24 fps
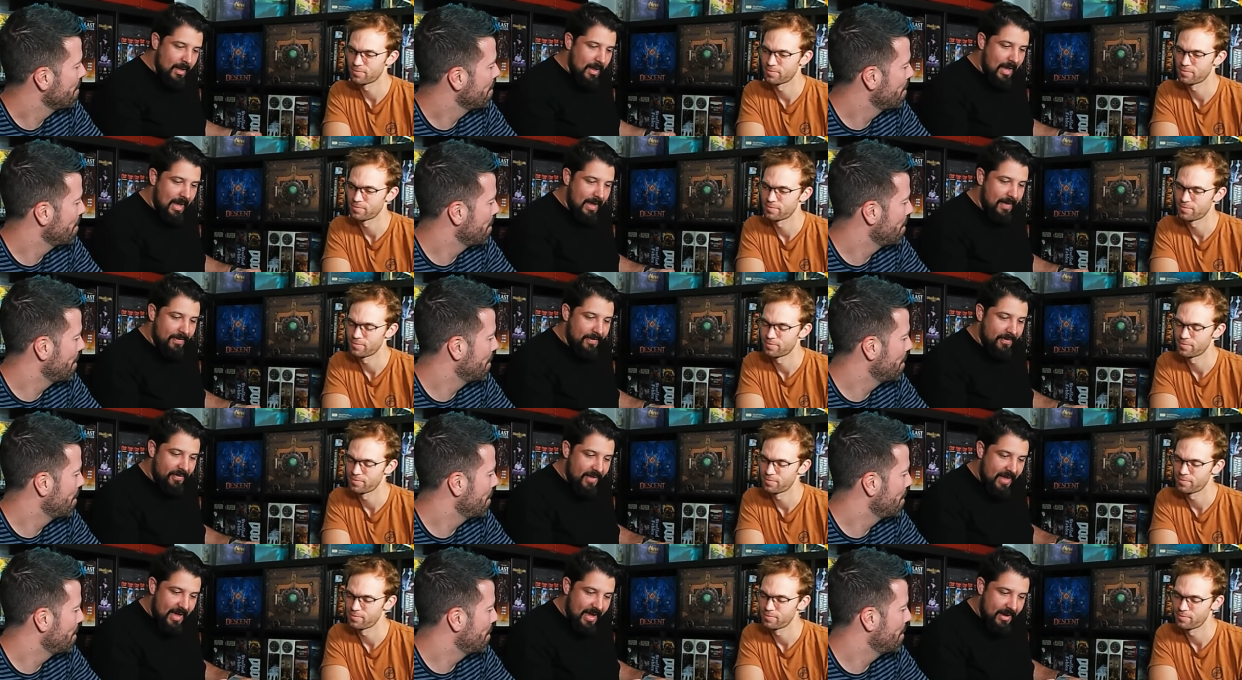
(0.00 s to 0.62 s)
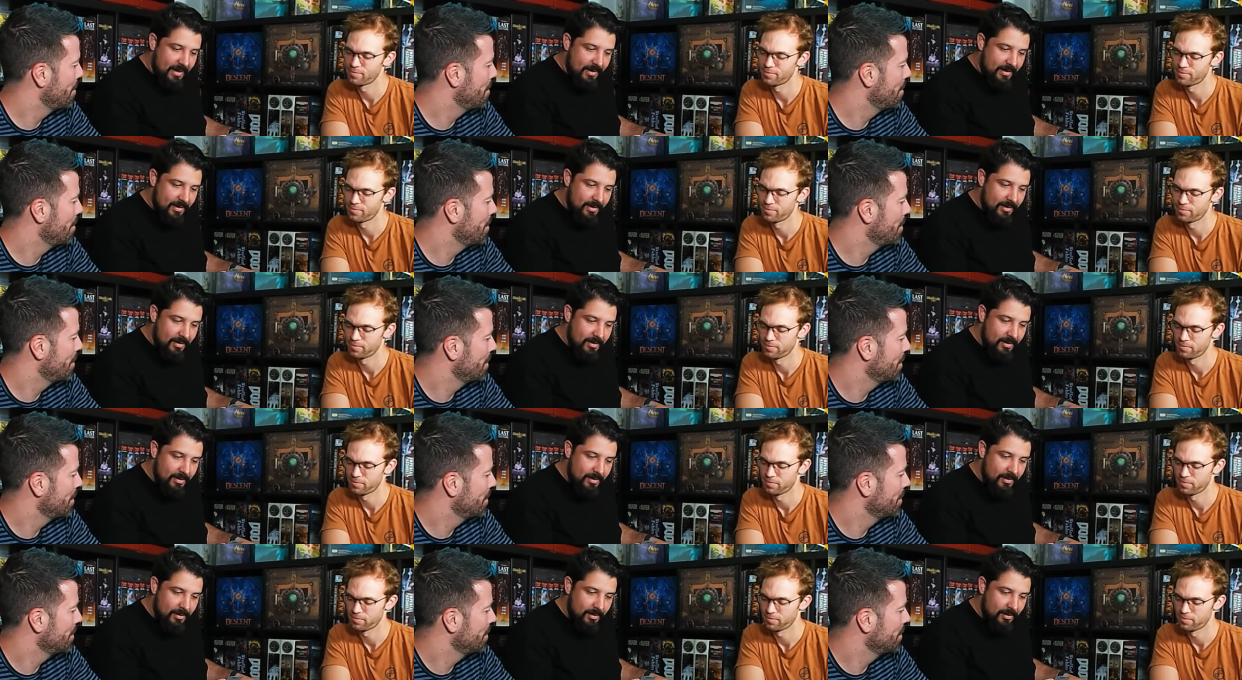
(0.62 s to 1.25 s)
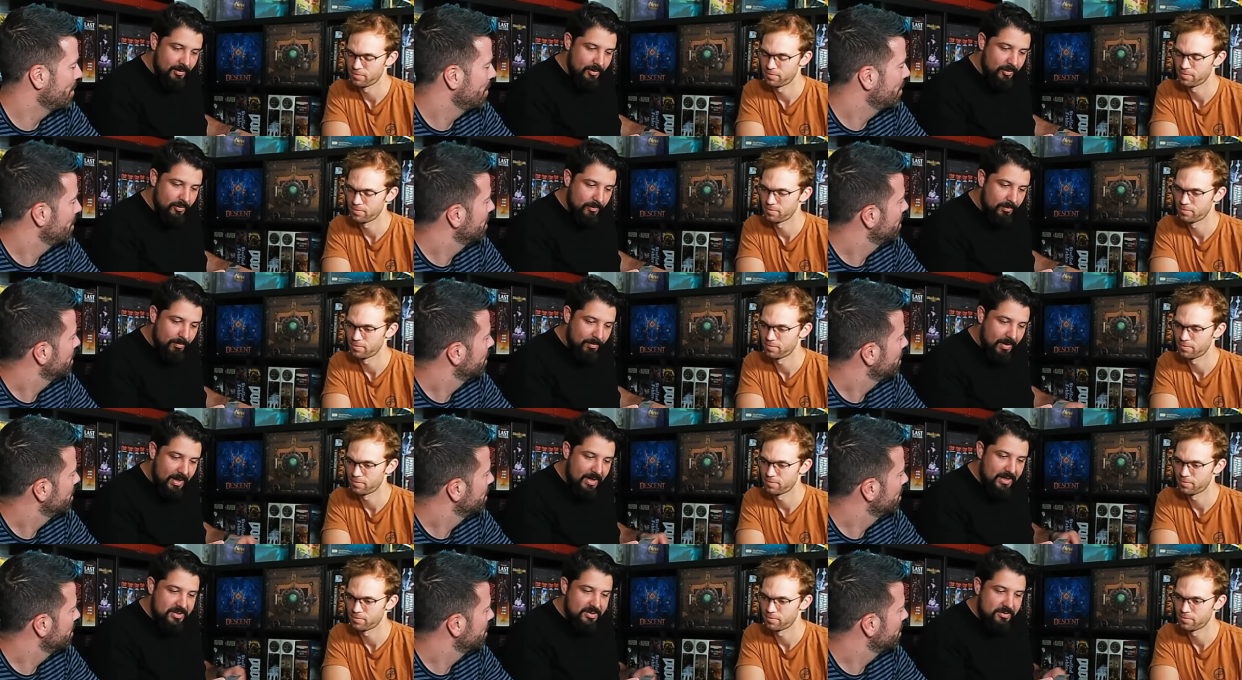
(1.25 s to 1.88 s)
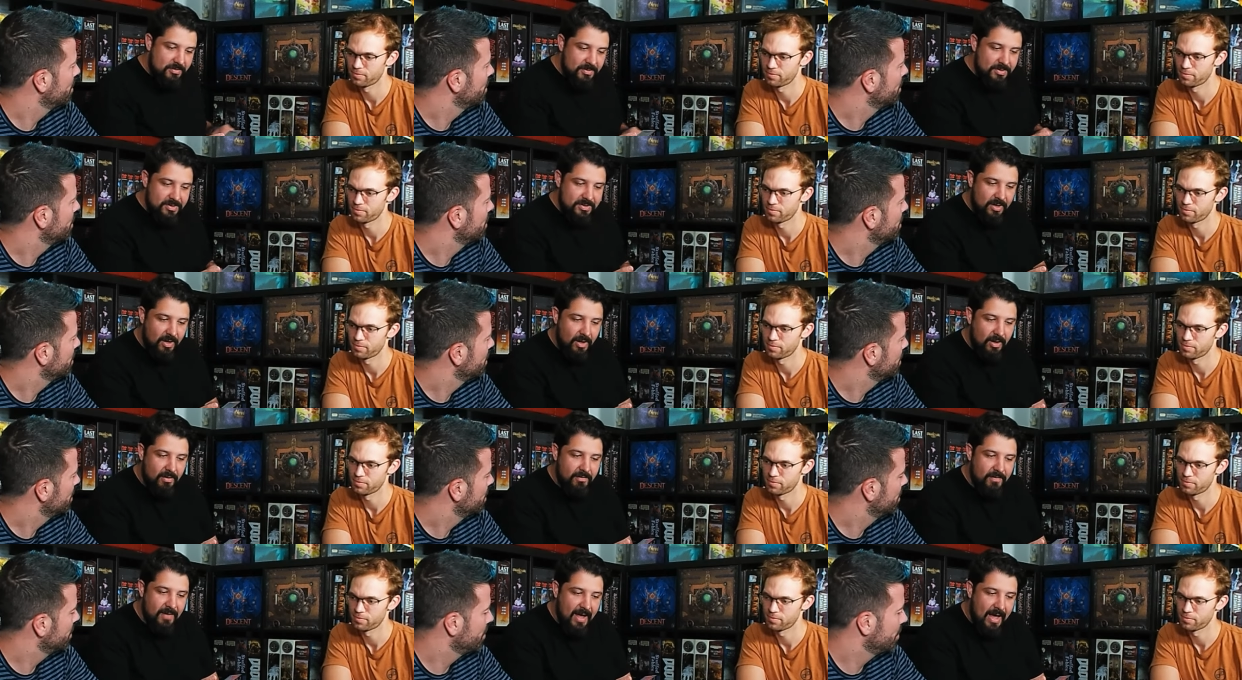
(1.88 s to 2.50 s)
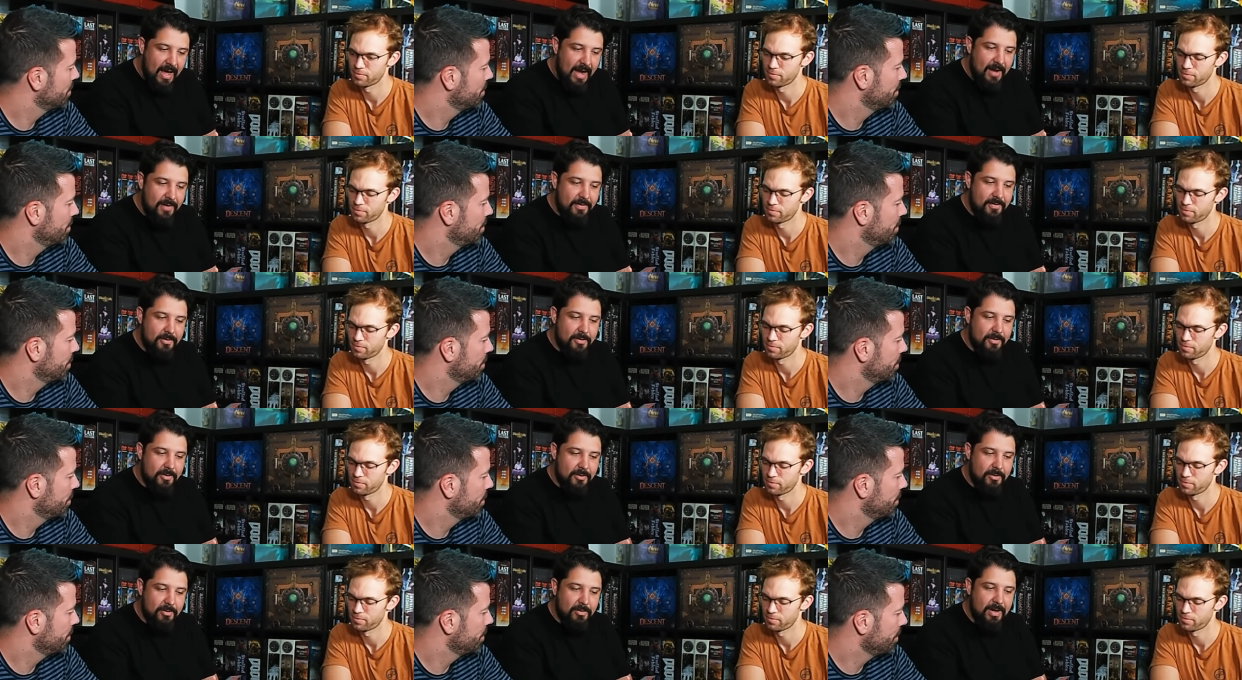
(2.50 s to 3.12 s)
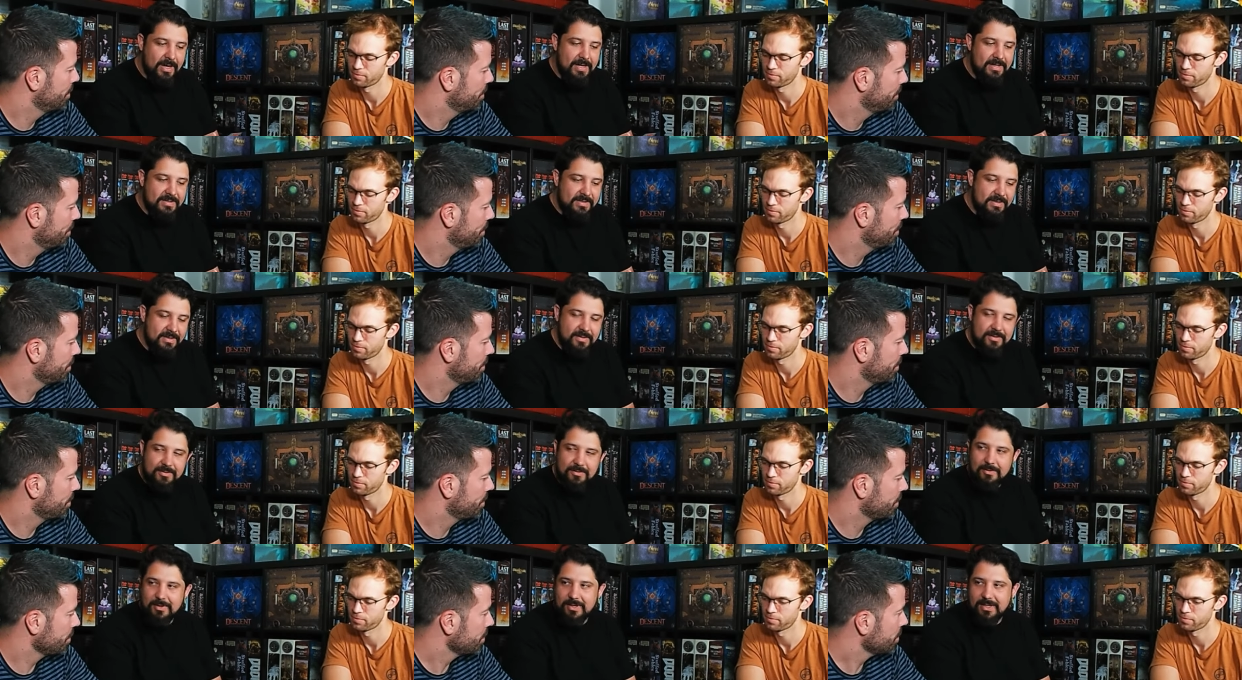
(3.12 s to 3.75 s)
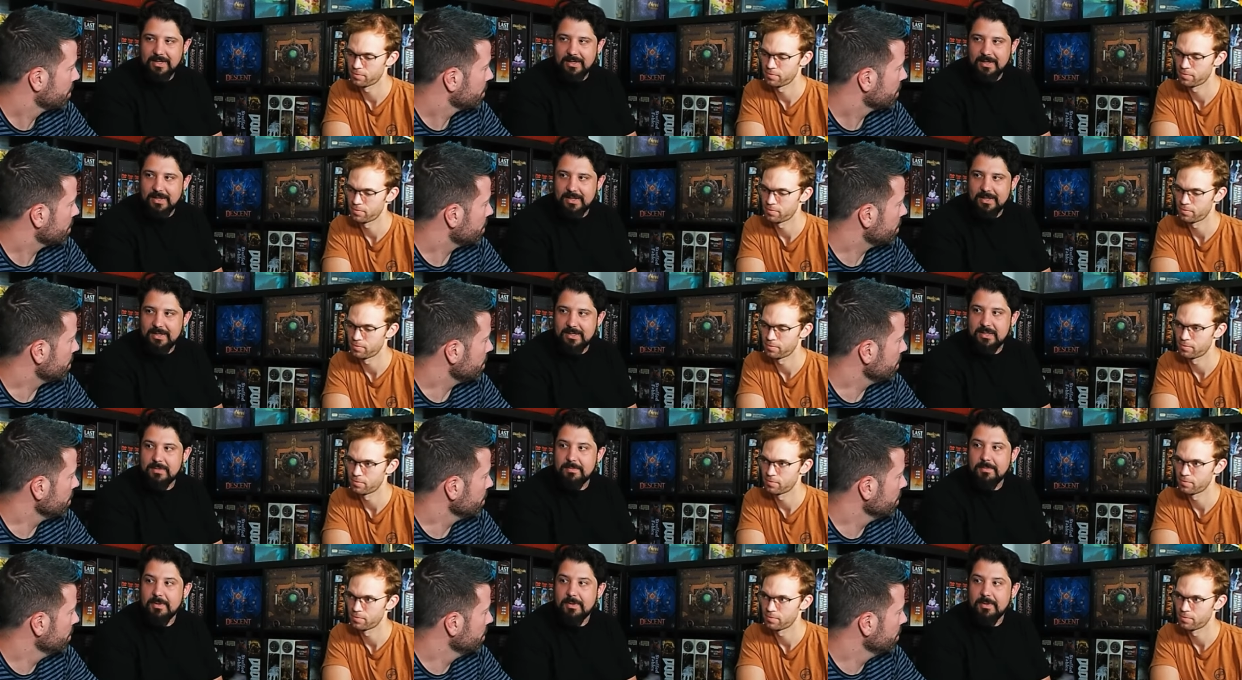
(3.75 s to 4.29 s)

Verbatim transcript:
Speaker 1: And then you must resolve either crises or edicts,